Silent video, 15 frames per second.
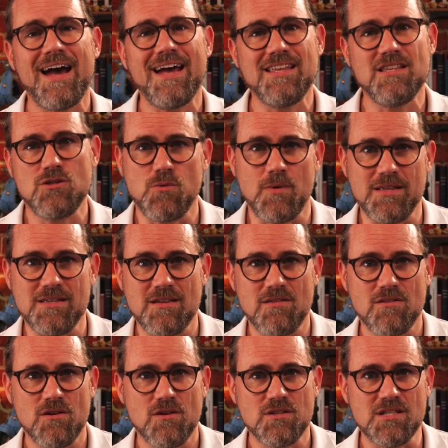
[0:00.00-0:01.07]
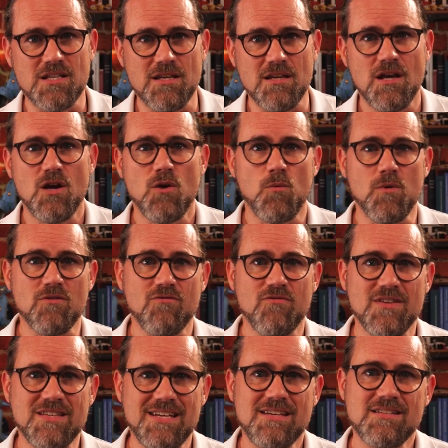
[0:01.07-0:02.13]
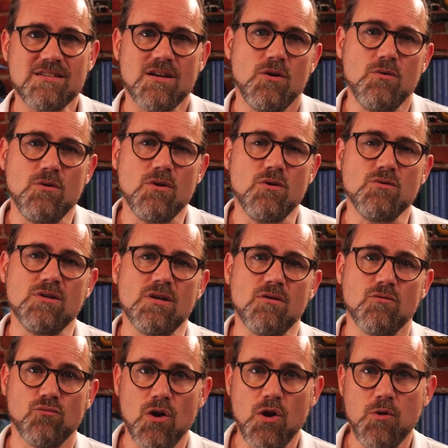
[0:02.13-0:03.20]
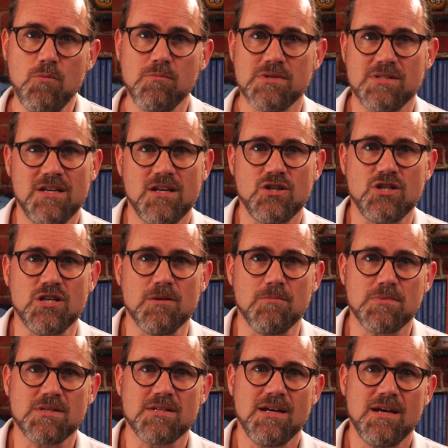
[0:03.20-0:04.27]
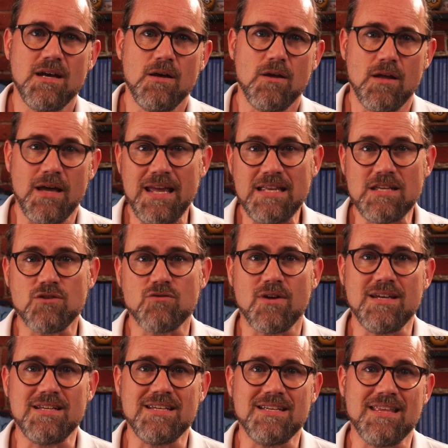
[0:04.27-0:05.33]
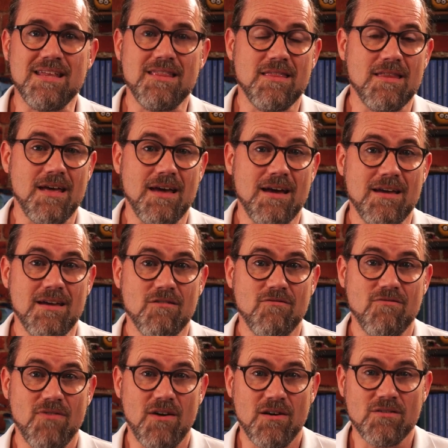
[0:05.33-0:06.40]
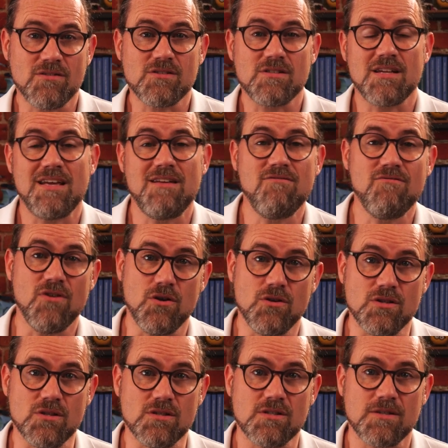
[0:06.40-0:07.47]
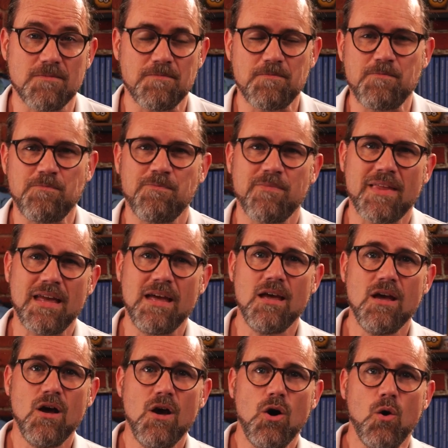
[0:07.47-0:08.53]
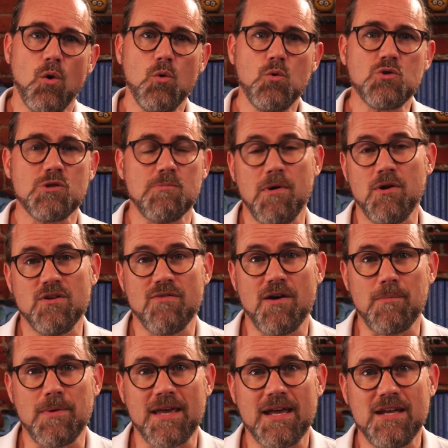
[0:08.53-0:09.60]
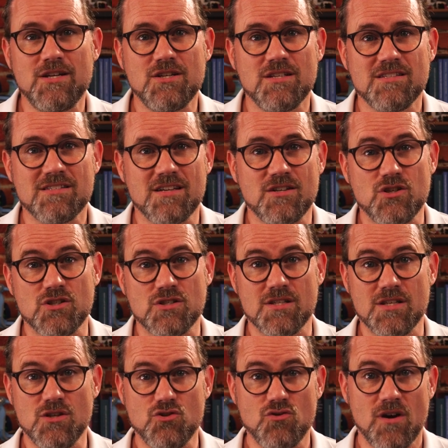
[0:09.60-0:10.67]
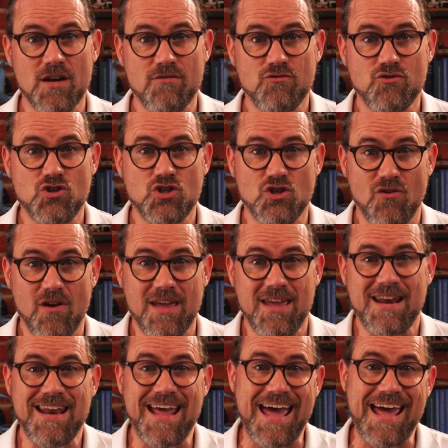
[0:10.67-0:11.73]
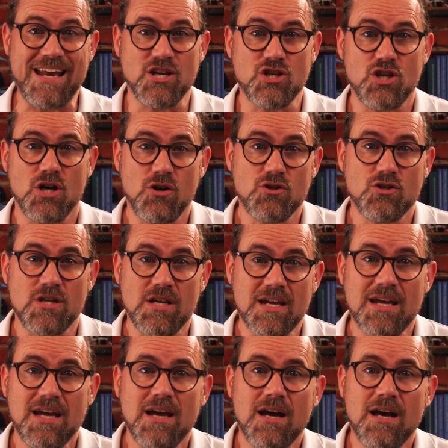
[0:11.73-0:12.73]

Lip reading: and 2030, with Vitesco using Rohm SiC chips integrated in their advanced inverters. Automotive applications such as the drivetrain and charging